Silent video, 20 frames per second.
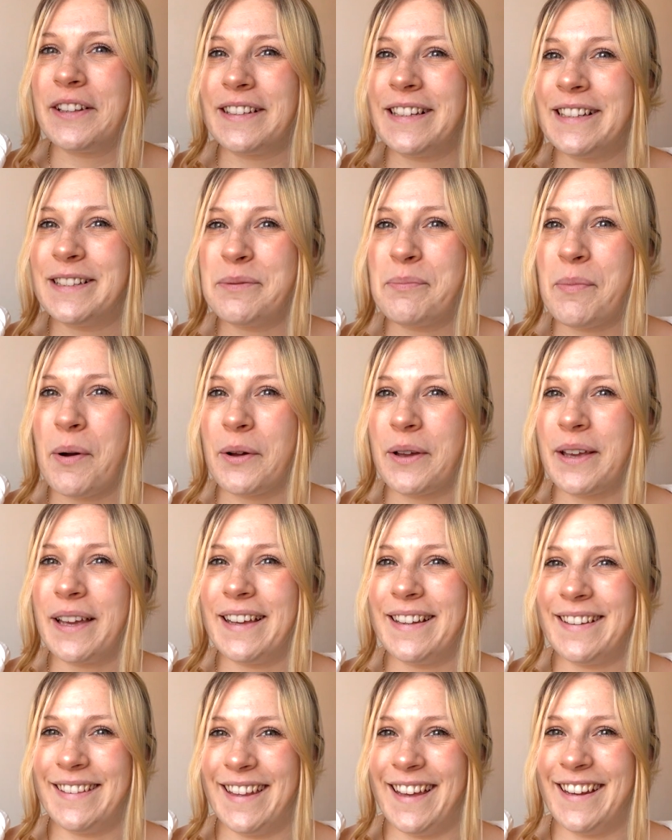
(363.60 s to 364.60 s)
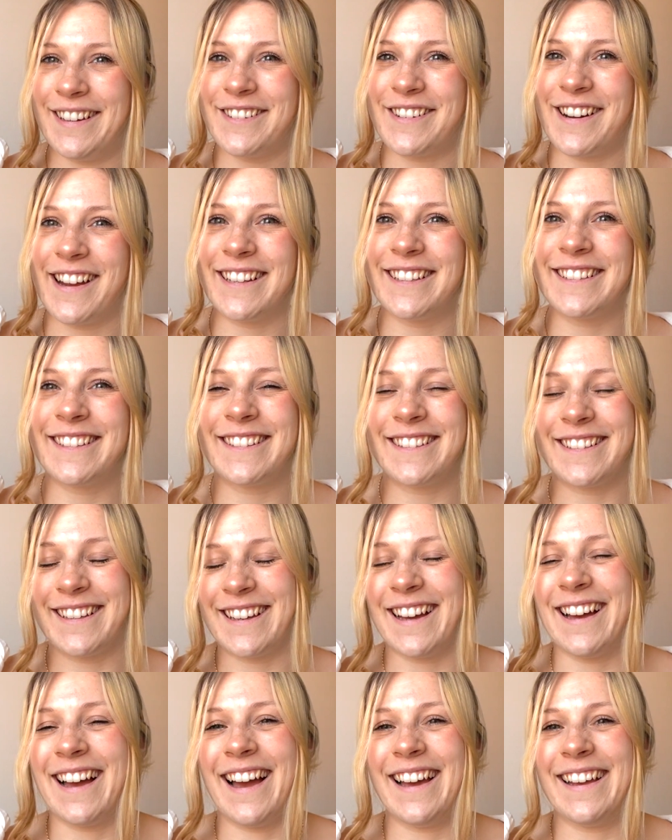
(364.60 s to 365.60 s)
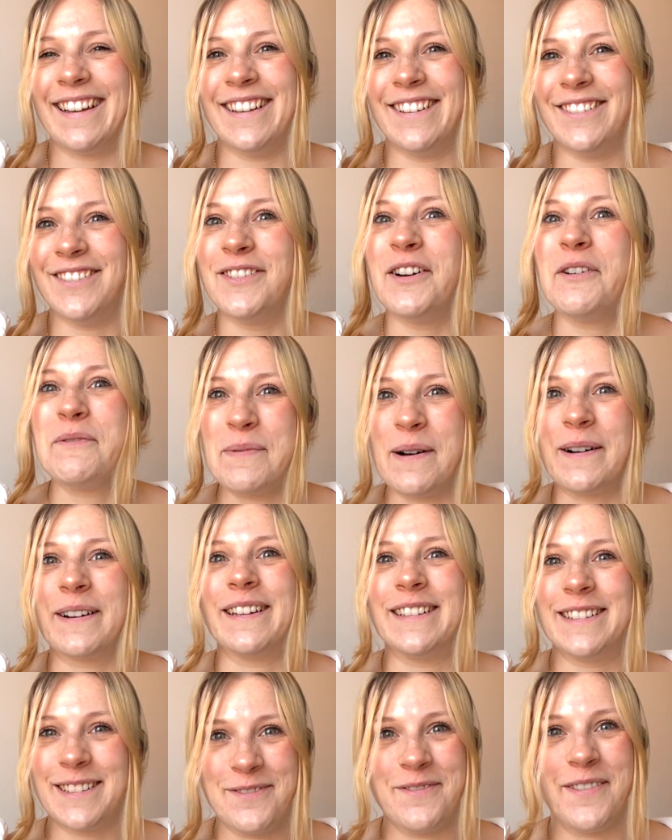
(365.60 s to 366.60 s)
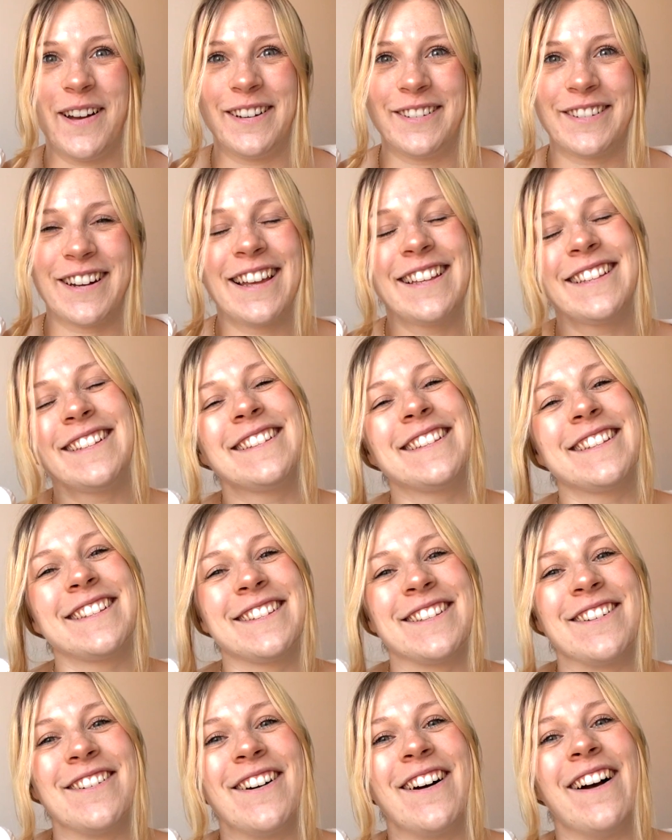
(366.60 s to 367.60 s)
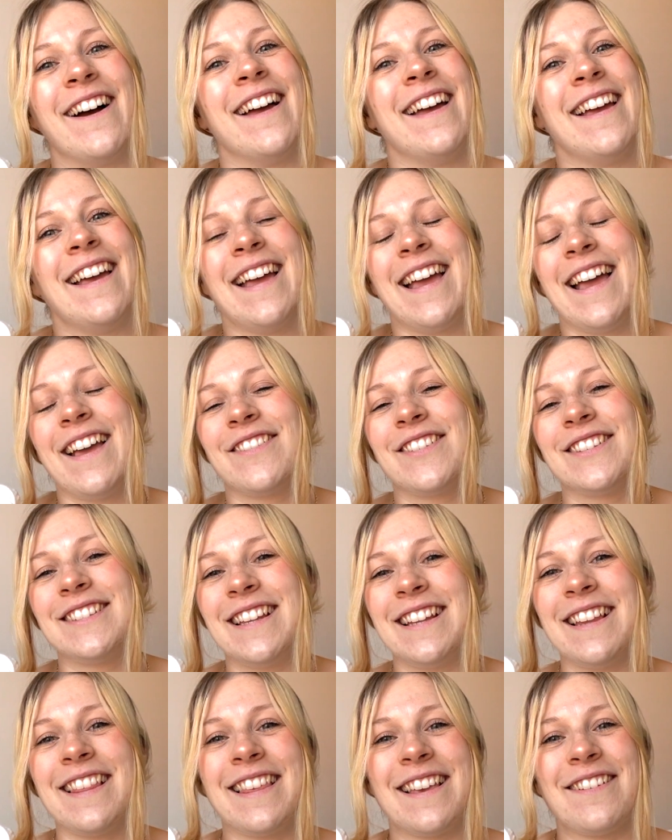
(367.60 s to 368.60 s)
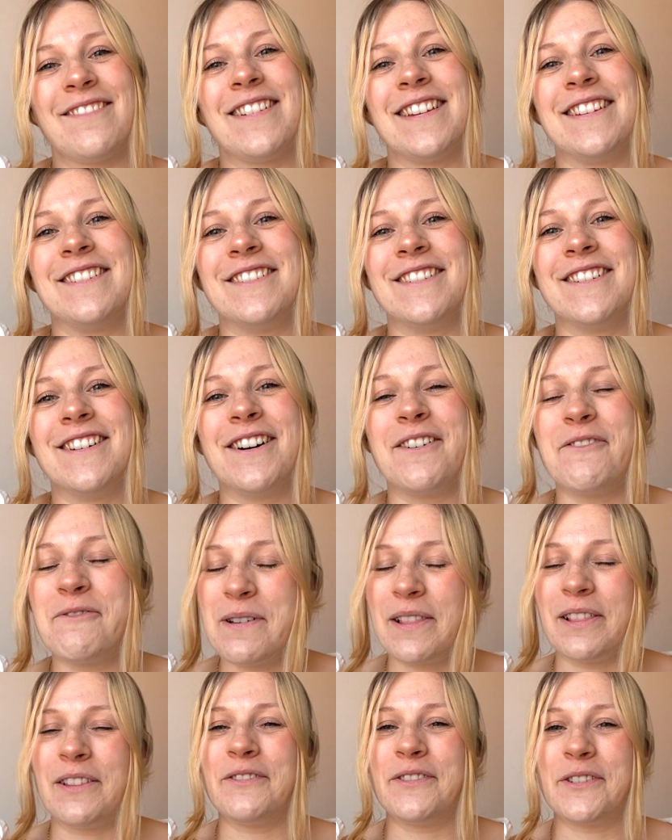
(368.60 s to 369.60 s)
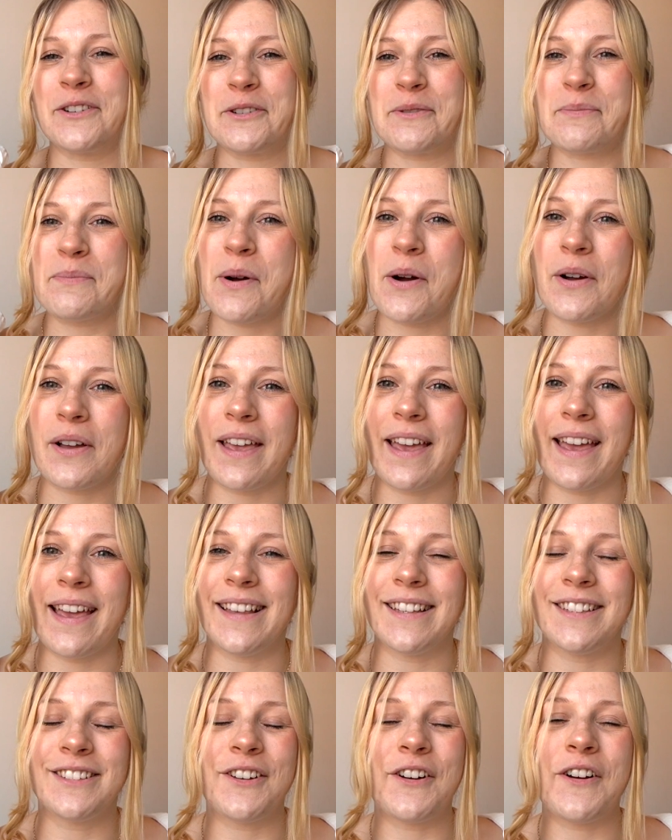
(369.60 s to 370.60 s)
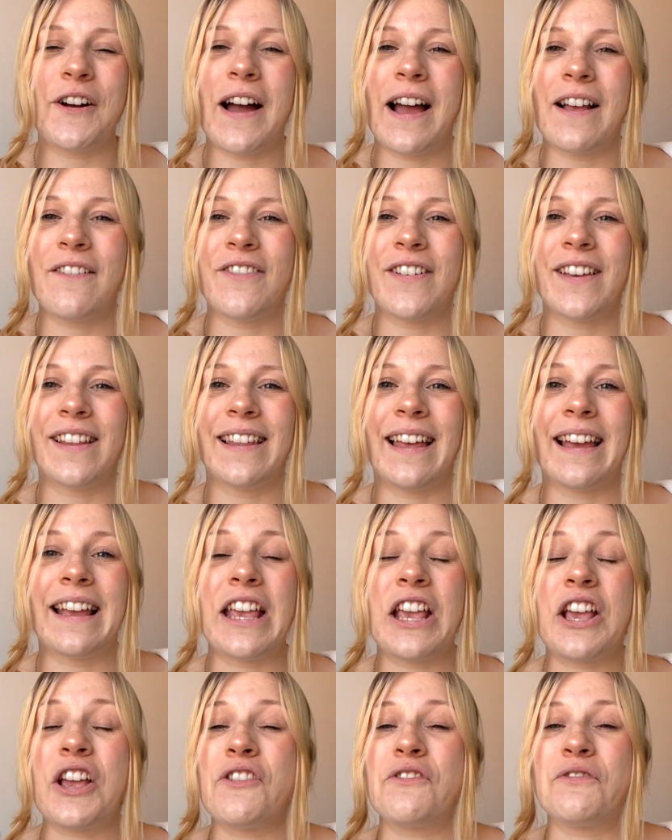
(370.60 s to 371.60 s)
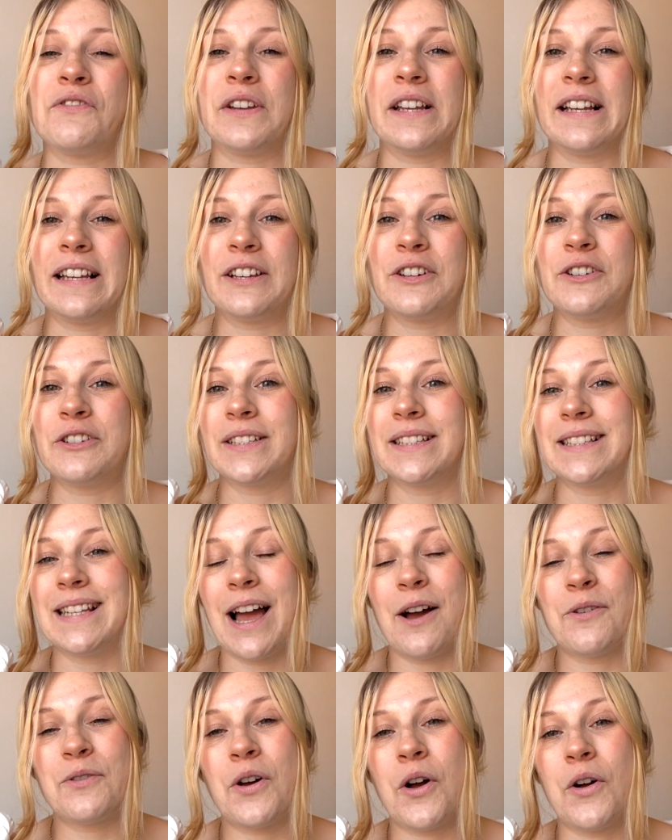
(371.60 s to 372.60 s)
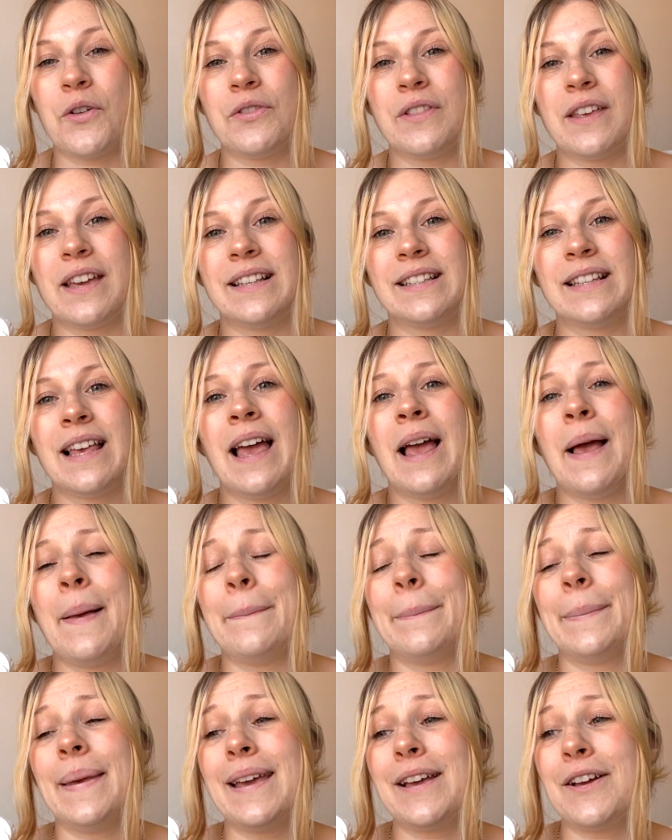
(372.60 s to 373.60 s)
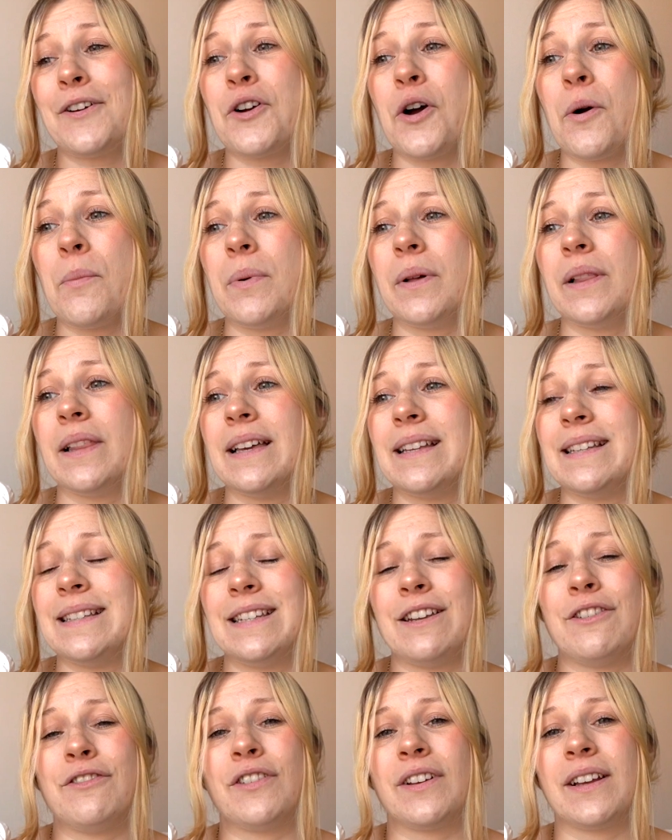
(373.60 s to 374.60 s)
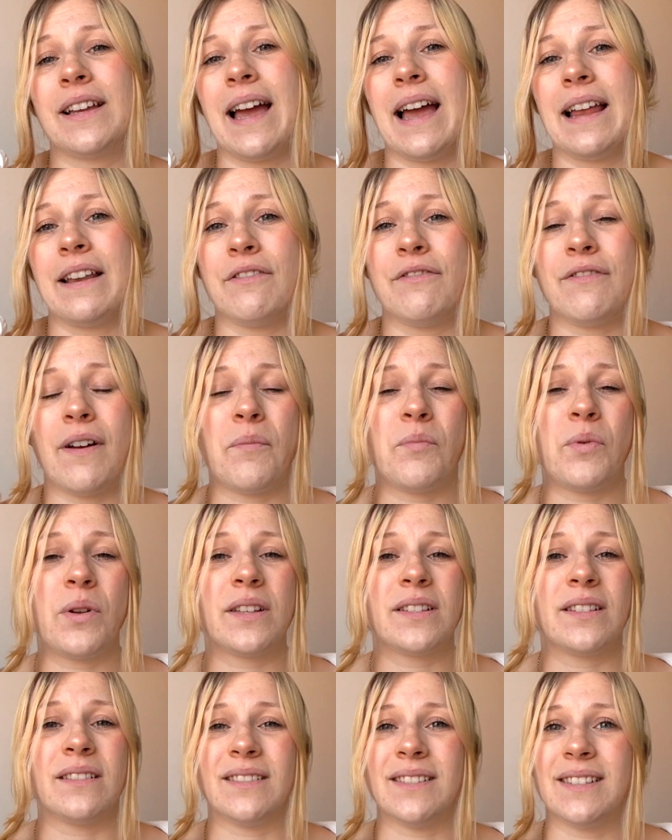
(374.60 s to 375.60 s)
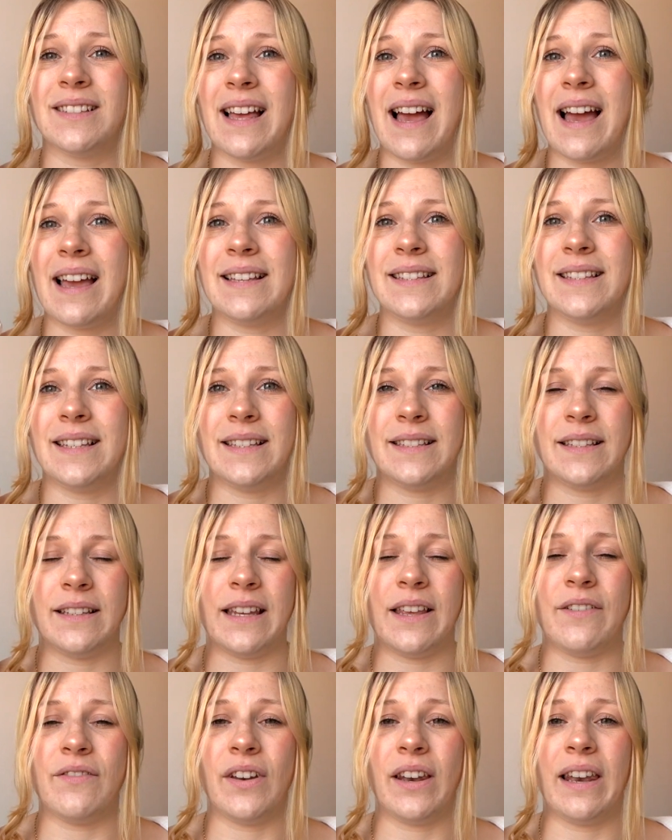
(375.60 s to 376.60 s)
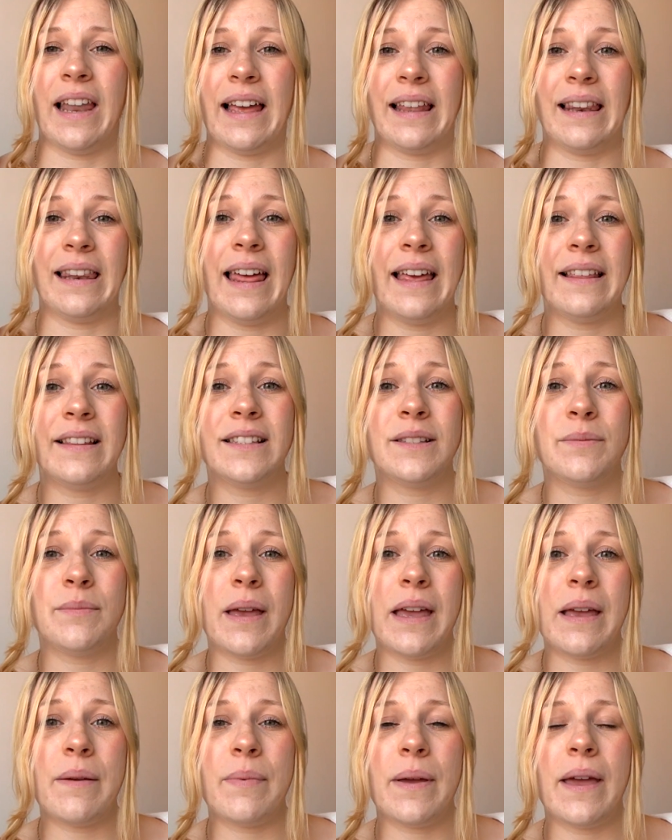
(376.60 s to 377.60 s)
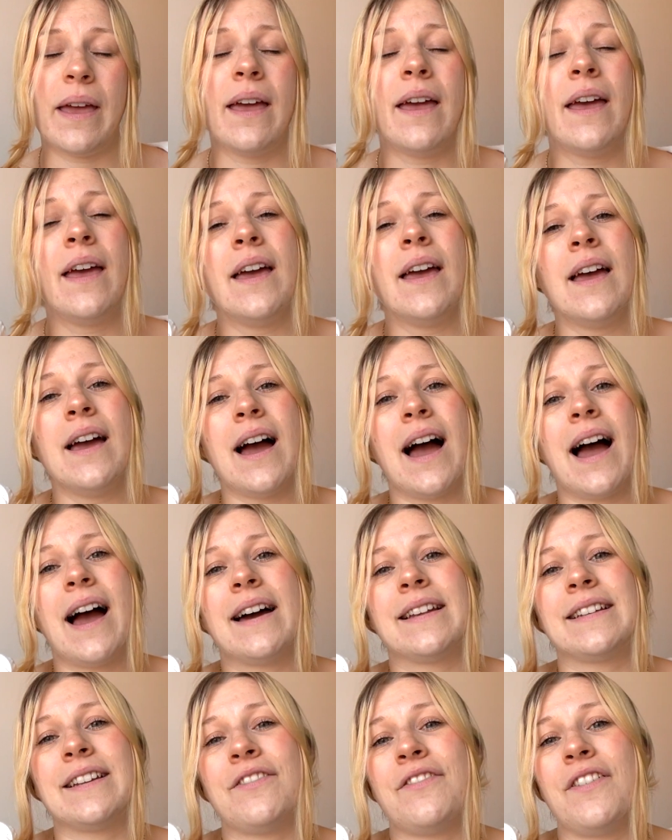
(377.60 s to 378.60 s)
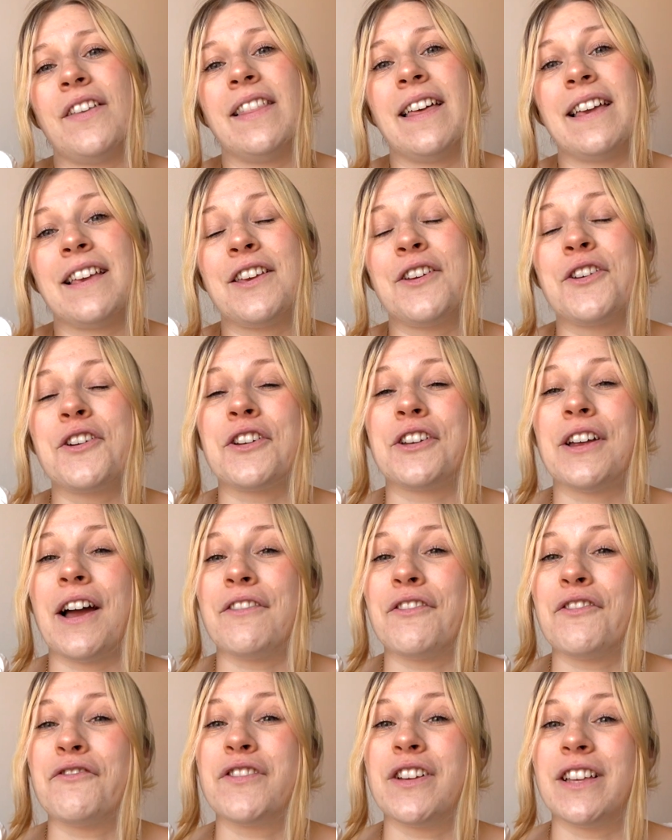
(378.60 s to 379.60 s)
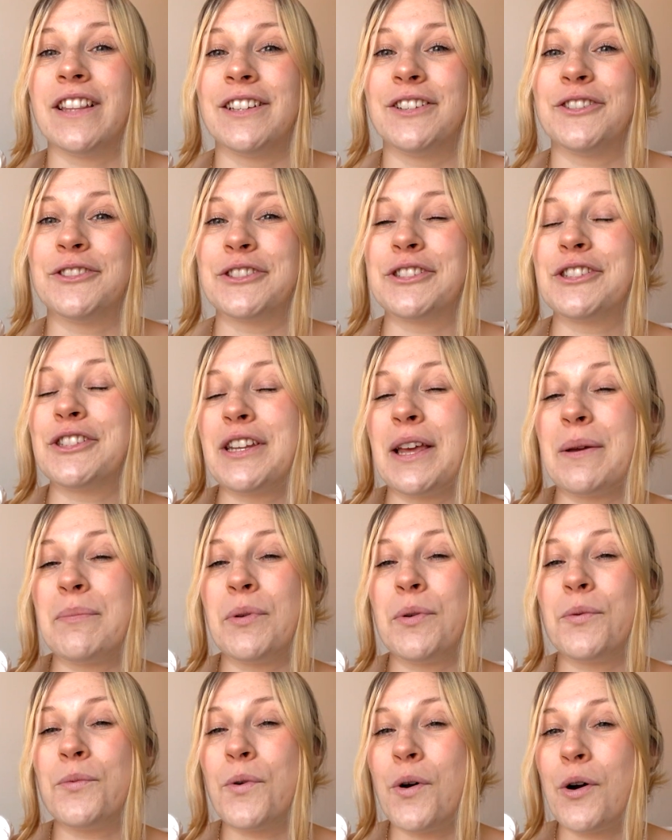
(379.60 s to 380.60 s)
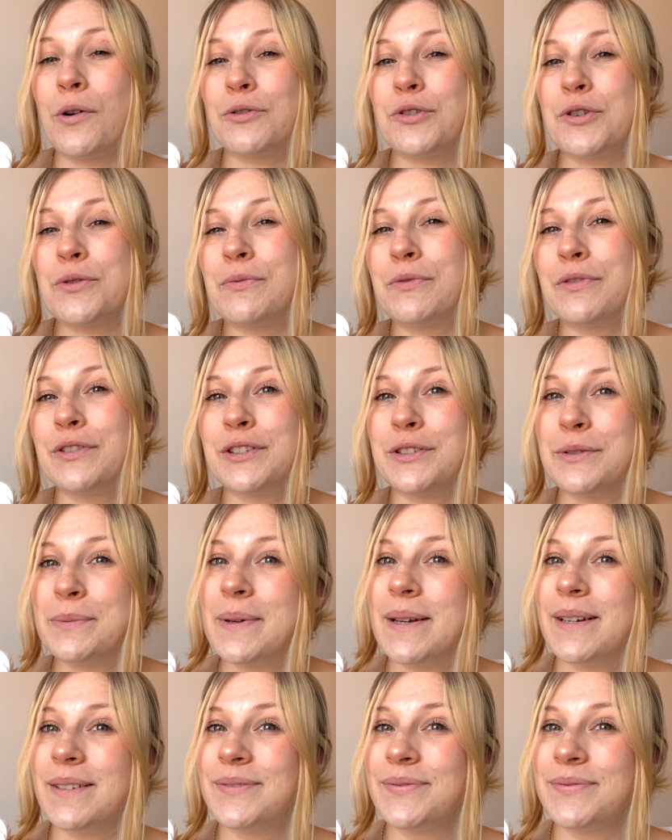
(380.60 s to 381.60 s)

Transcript: needs a pocket in their dress. I love pockets in my dress, so if there's anything we know, we love a good pocket. So I feel like you can really go to town on this, make a couple in different kind of fabrics and sizes and even like lengths maybe, and I feel like you could have a really good staple wardrobe for summer.